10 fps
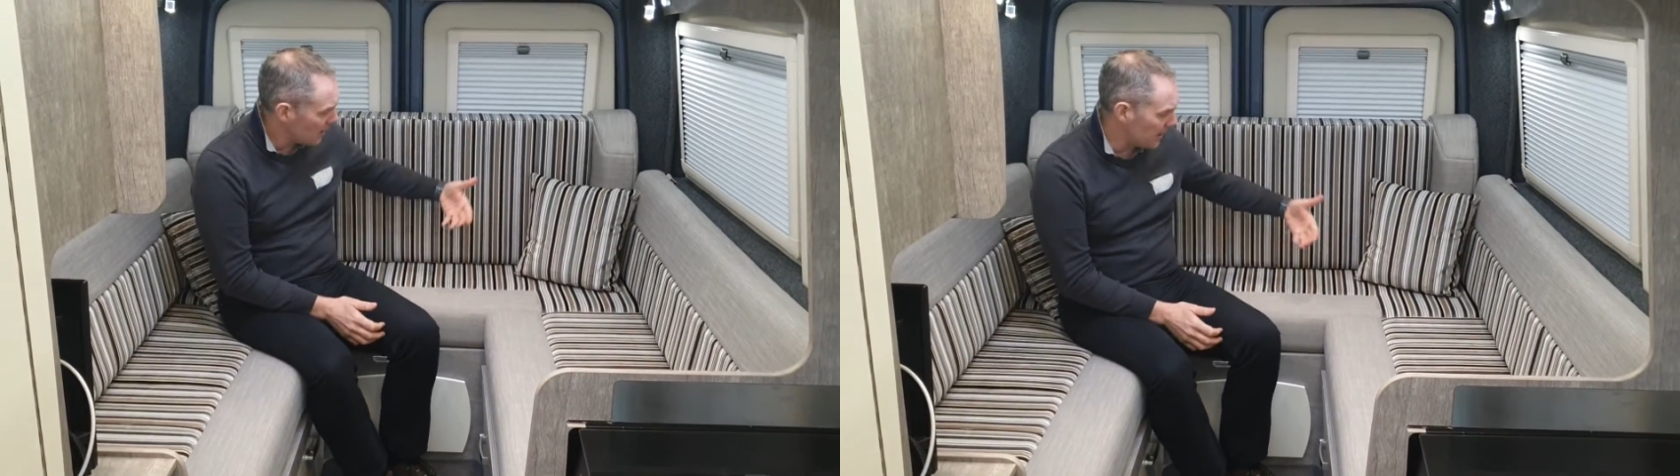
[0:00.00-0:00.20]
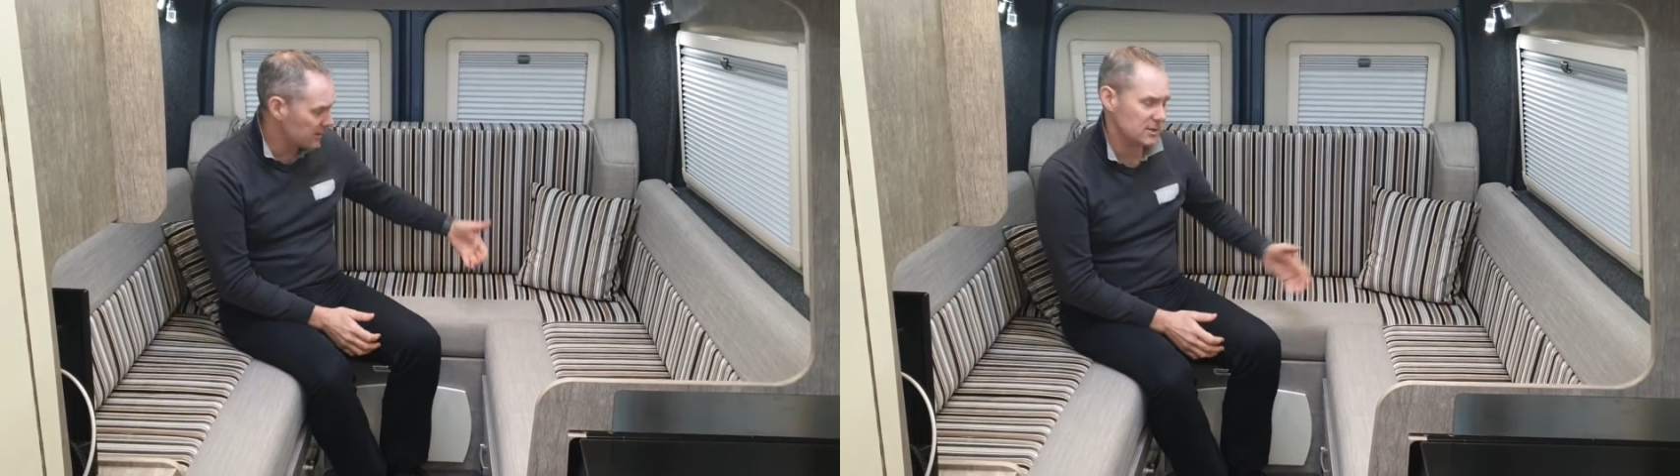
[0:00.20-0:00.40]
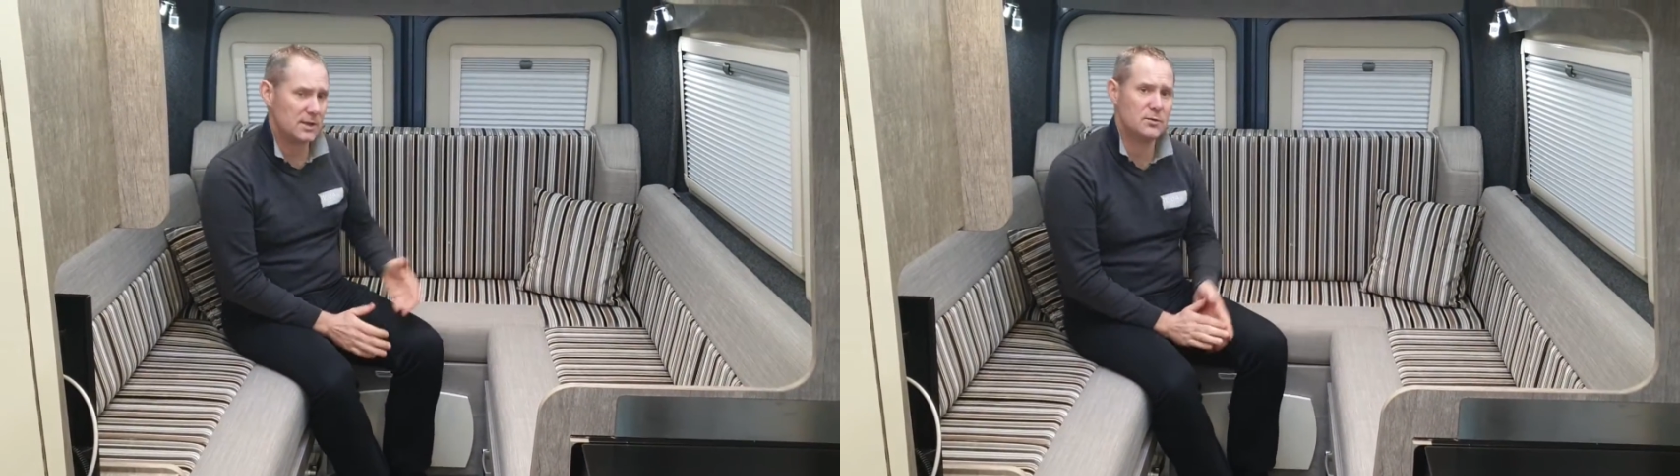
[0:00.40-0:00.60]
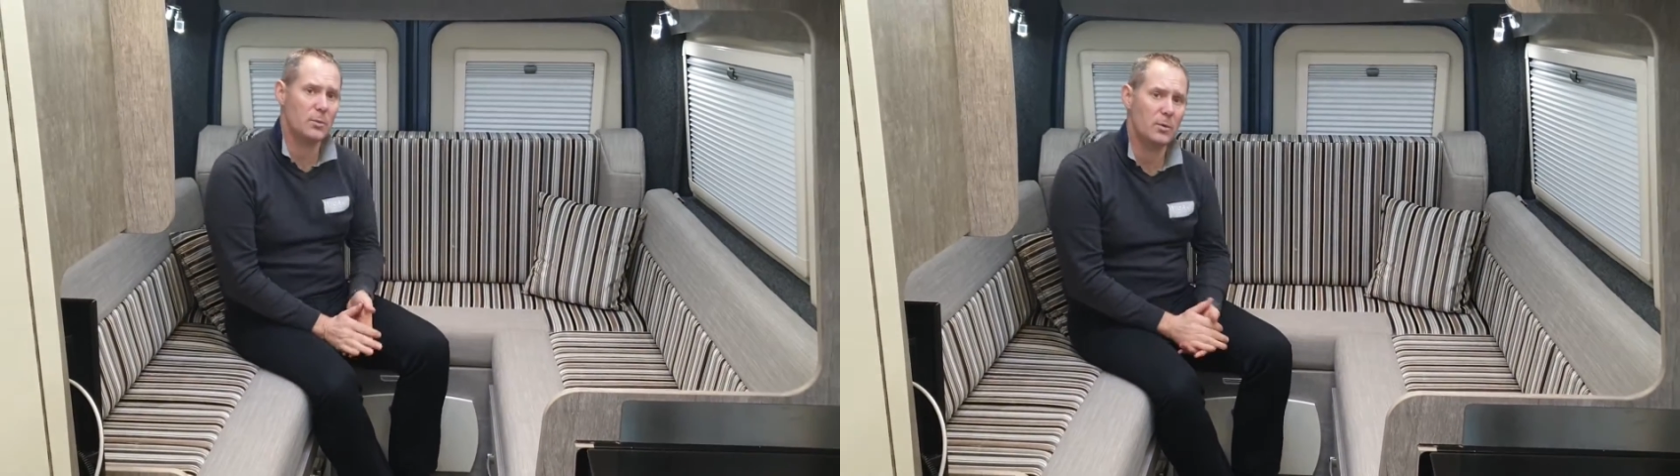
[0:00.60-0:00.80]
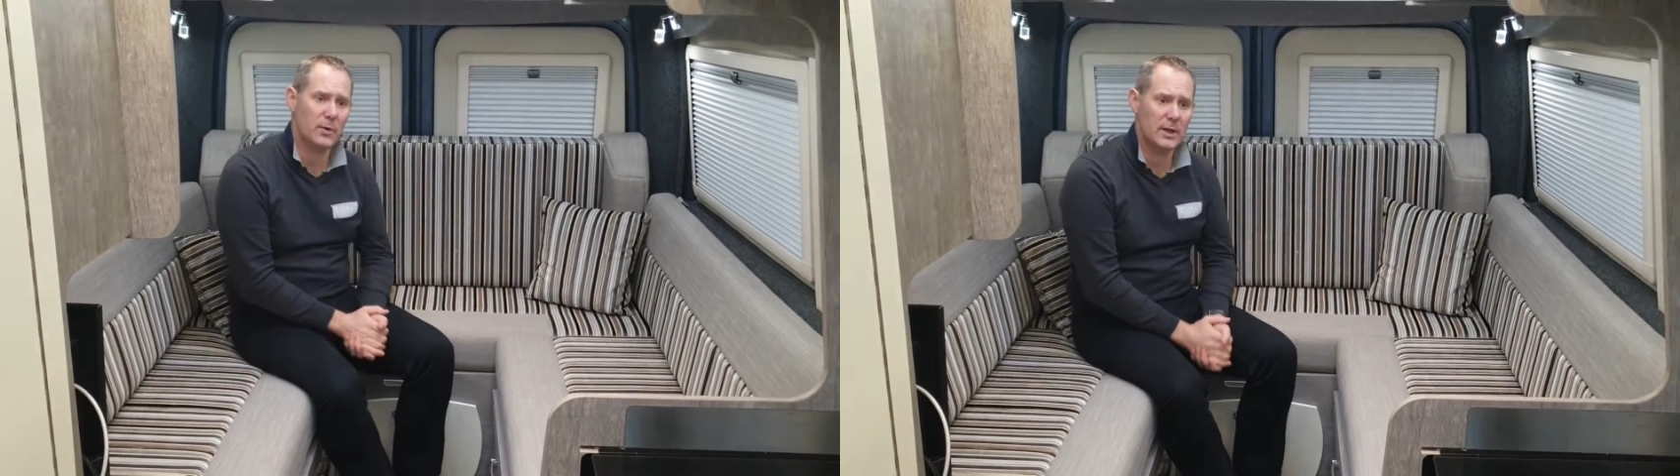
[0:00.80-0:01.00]
accessed
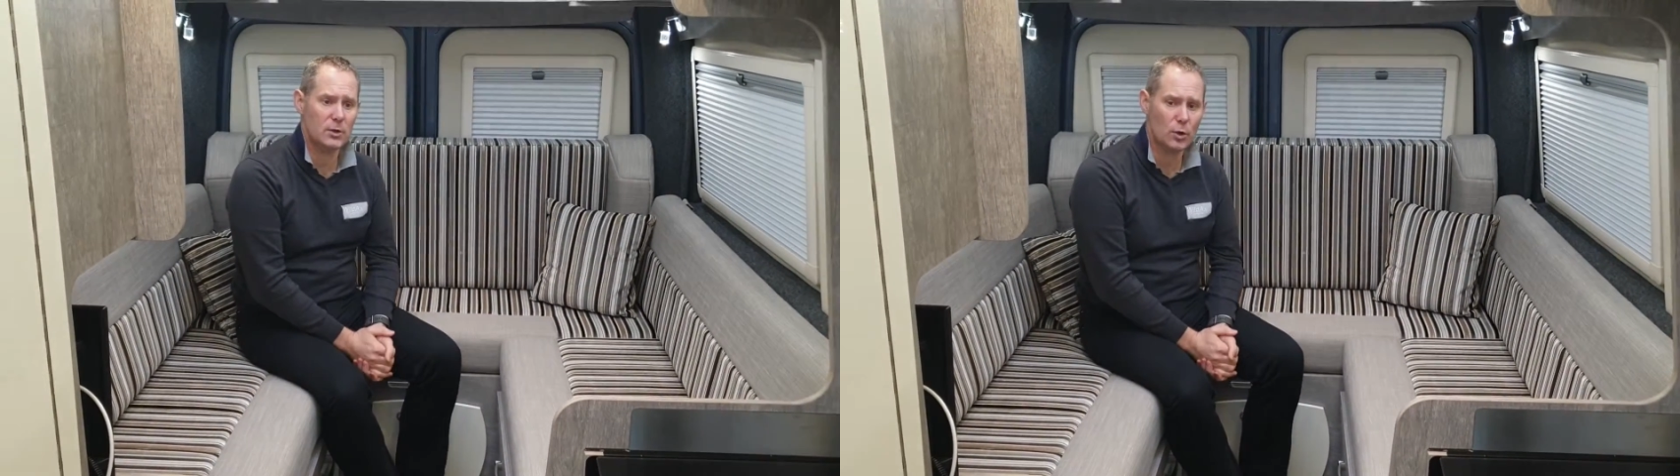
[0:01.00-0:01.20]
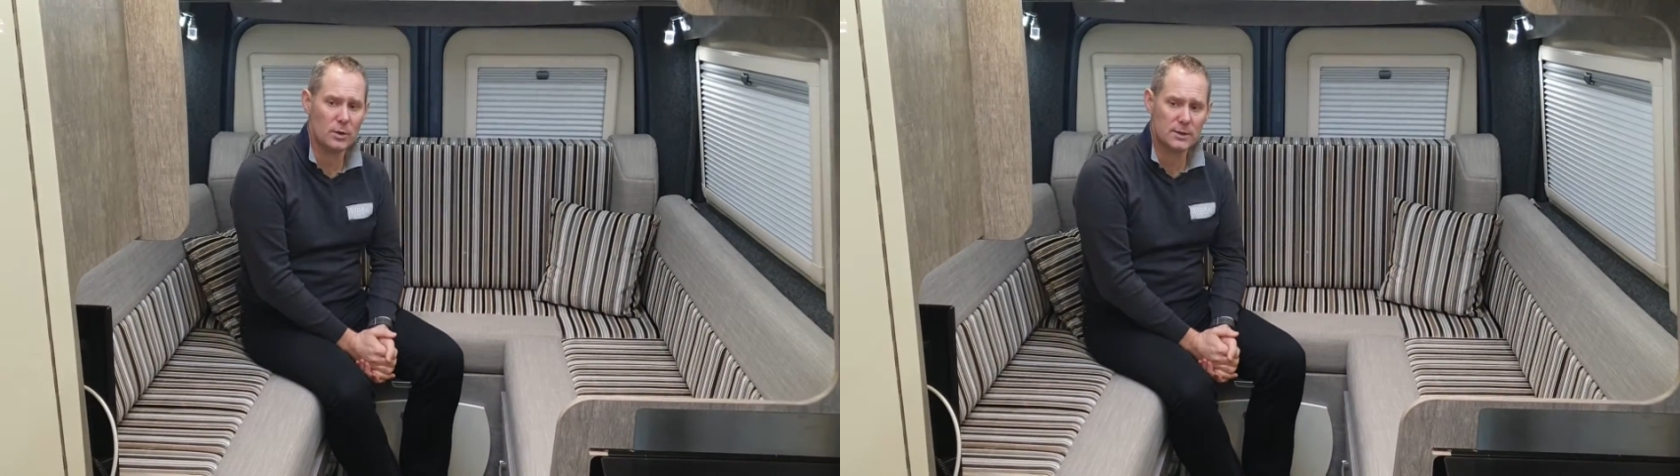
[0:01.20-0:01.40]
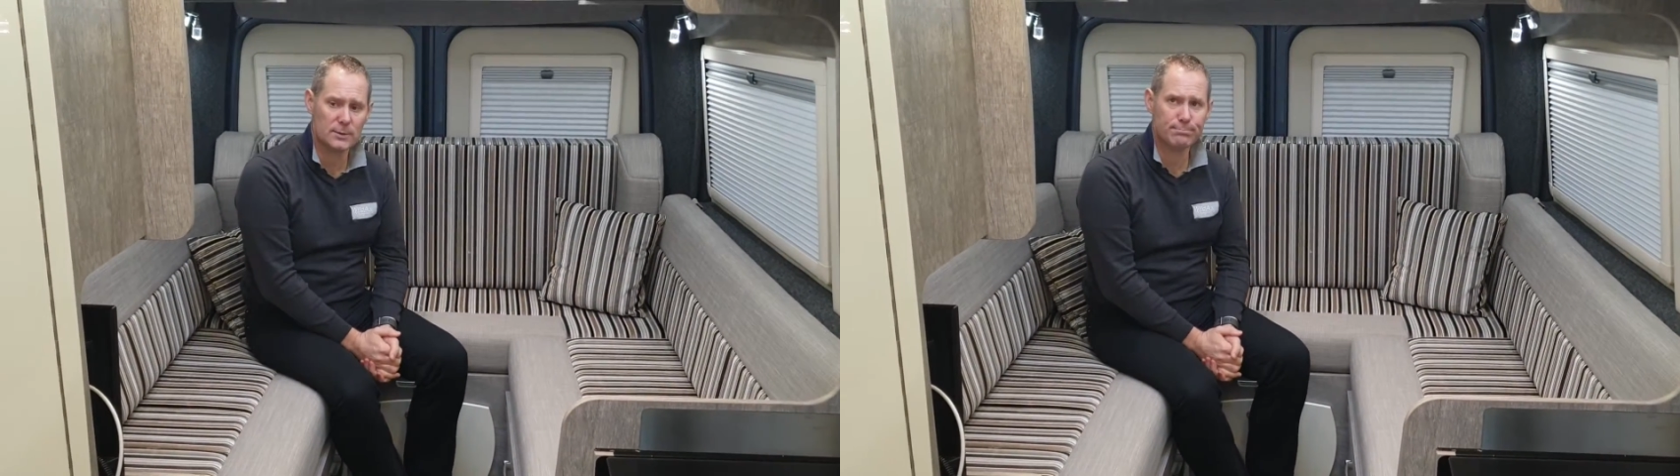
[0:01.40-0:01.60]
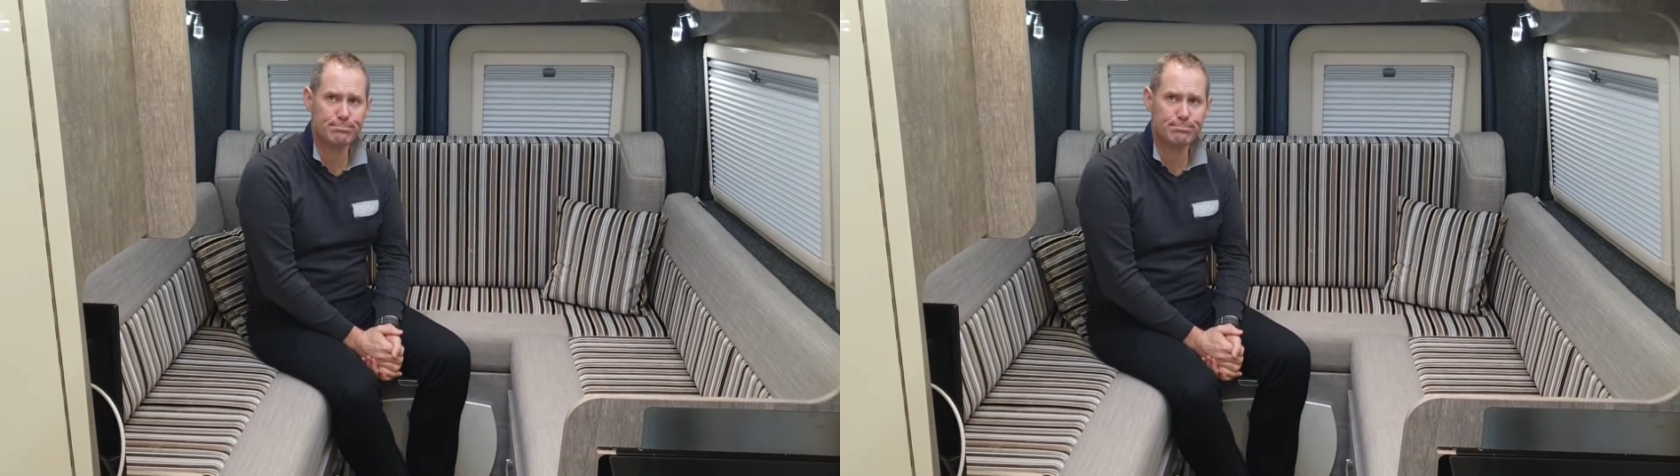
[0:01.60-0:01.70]
from the rear doors.